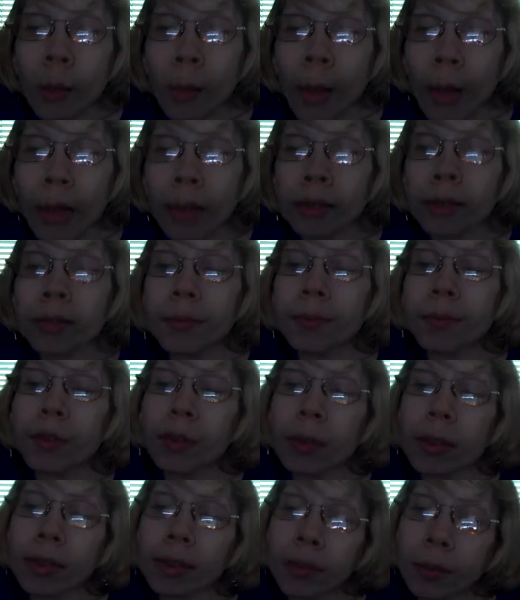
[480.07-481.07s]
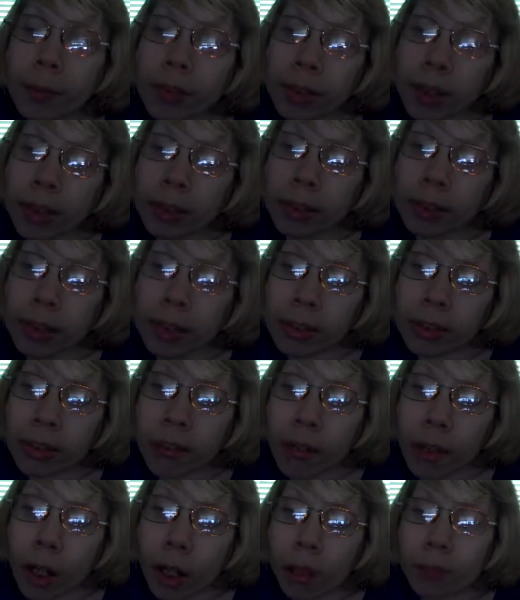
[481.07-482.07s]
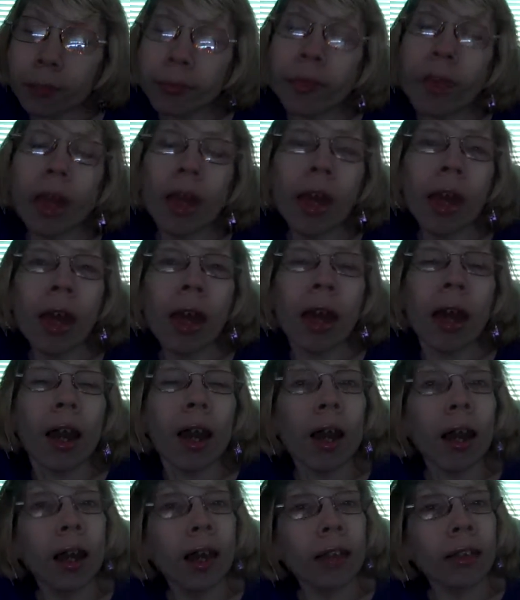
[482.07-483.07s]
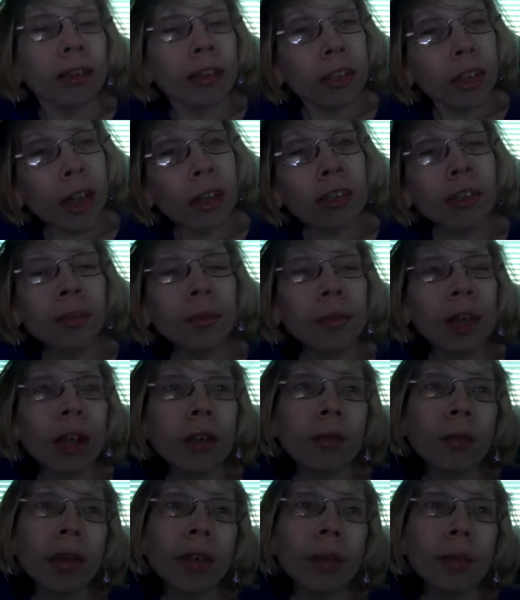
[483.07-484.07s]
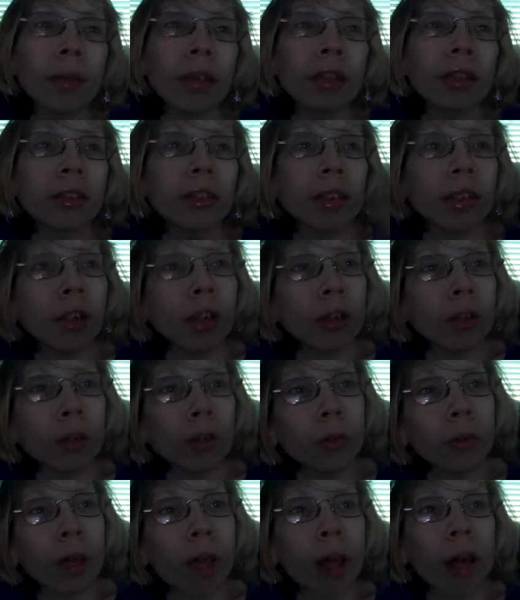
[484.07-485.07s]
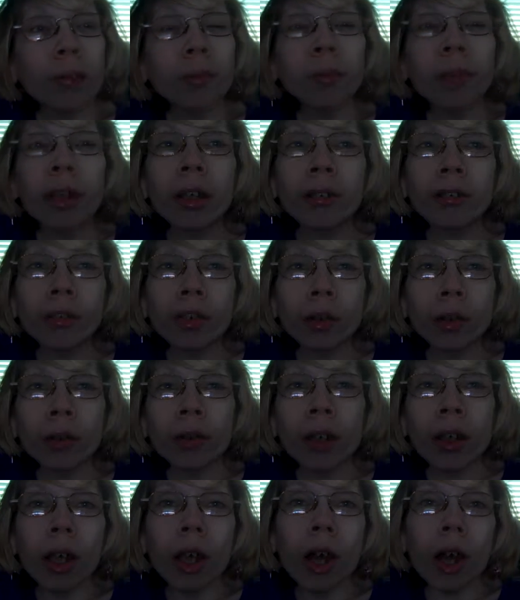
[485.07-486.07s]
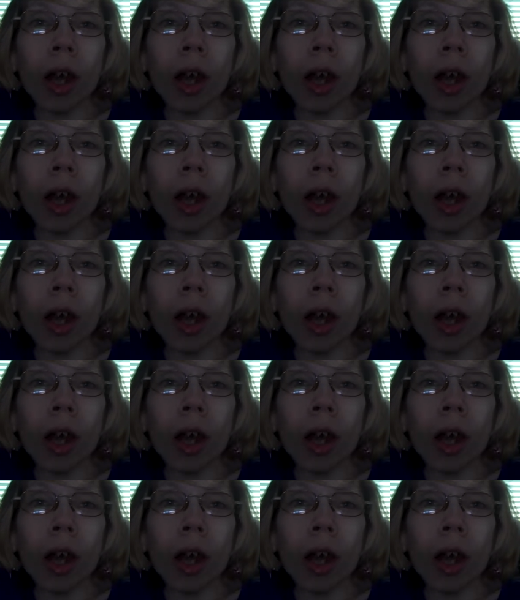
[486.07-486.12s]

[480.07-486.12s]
romance. There is some sex scenes in there. It's not something I'd recommend to the younger crowd, but if you're,